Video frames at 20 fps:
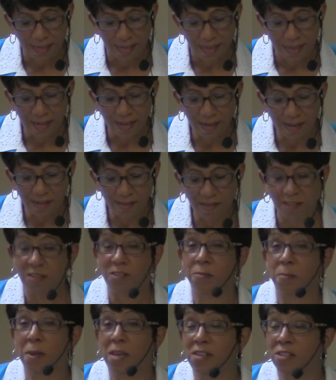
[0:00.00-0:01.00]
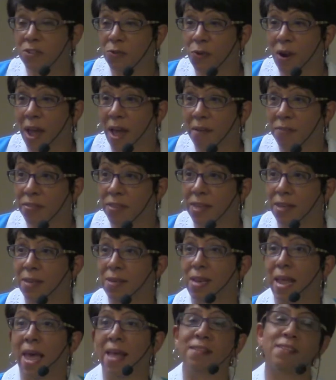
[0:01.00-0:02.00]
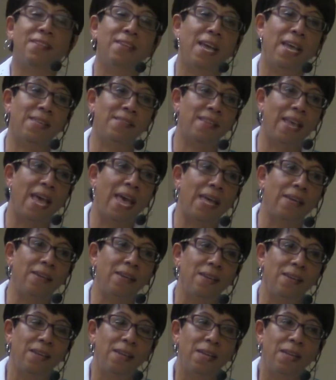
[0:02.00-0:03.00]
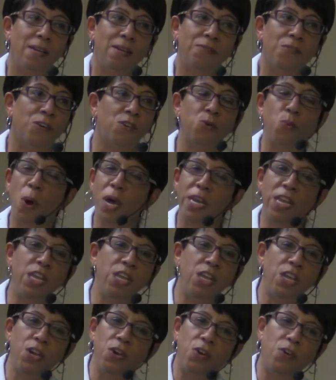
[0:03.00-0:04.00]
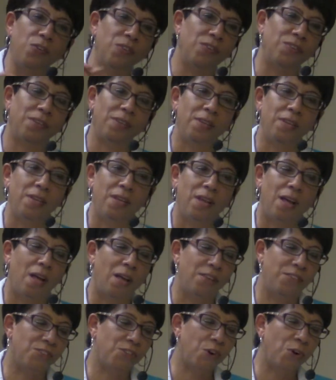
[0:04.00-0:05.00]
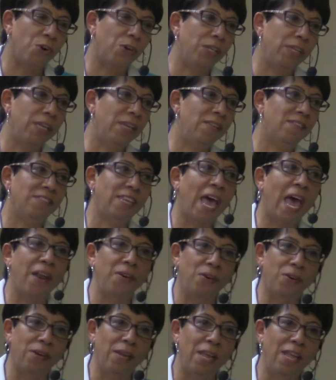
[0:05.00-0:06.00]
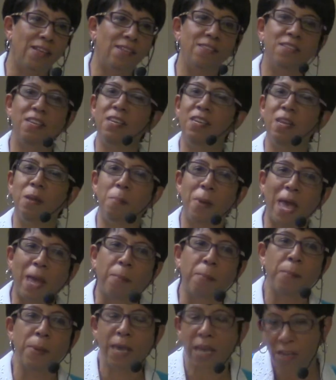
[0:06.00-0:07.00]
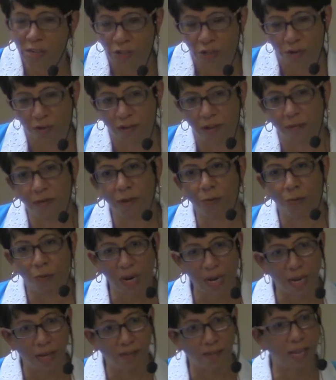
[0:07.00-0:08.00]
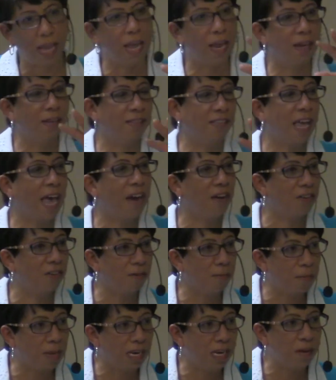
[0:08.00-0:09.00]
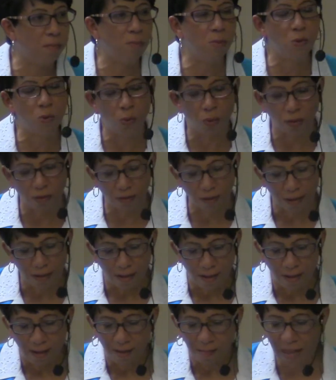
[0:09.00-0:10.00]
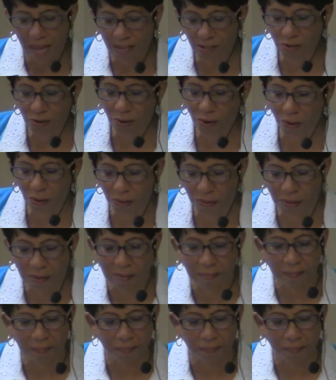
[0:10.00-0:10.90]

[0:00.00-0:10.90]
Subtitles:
It is the spacecraft that NASA has had for 20 years circling Saturn and sending back pictures of the rings and Saturn's many moons back to Earth.